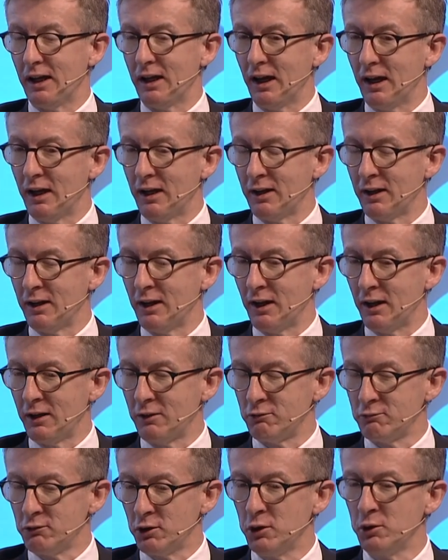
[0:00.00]
a
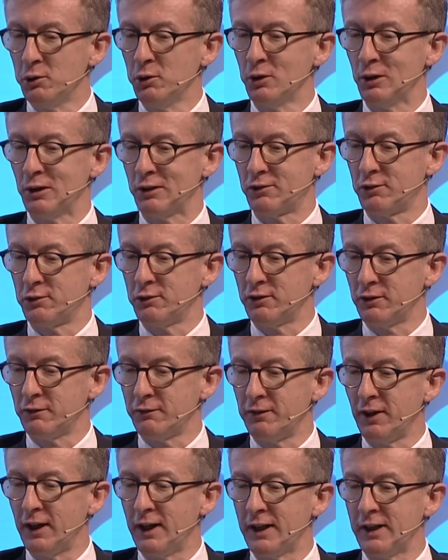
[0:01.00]
role to
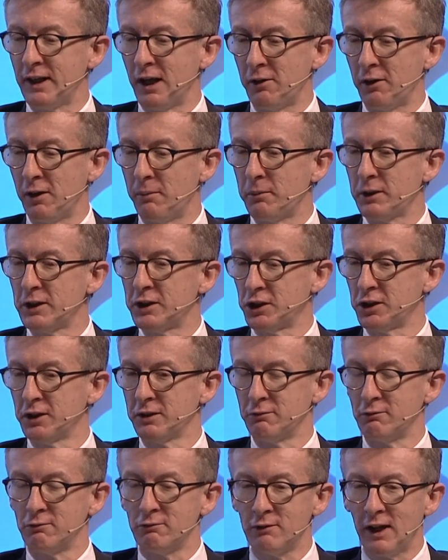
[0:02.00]
define our
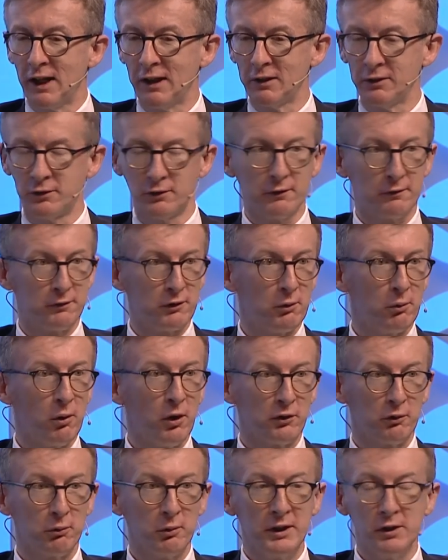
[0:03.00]
ambition relative to
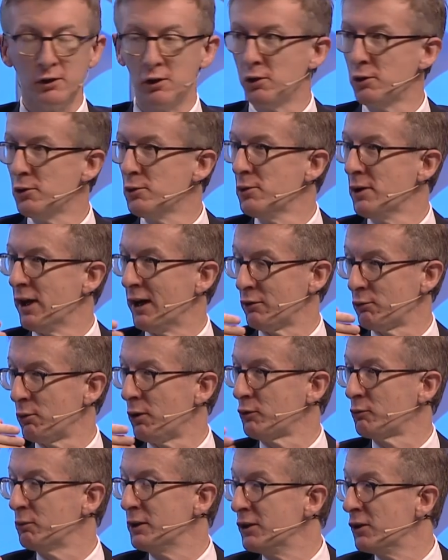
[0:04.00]
what we know, and
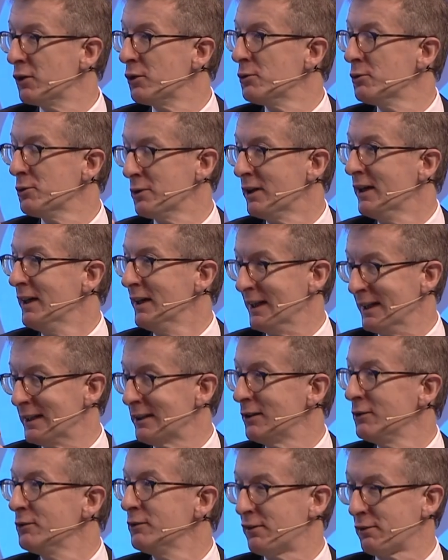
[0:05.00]
what we know
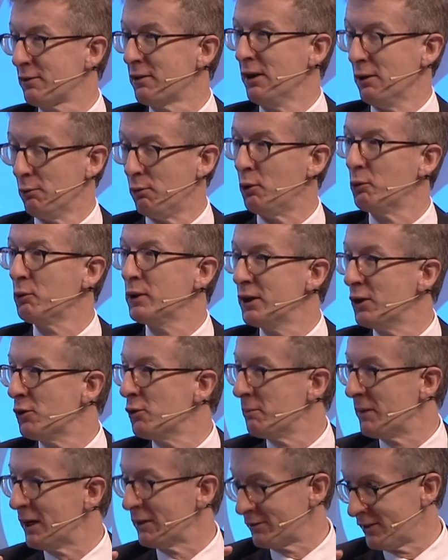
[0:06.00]
includes what we know
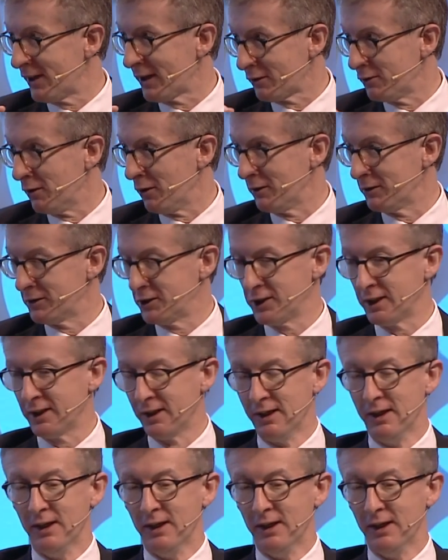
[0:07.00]
about technology,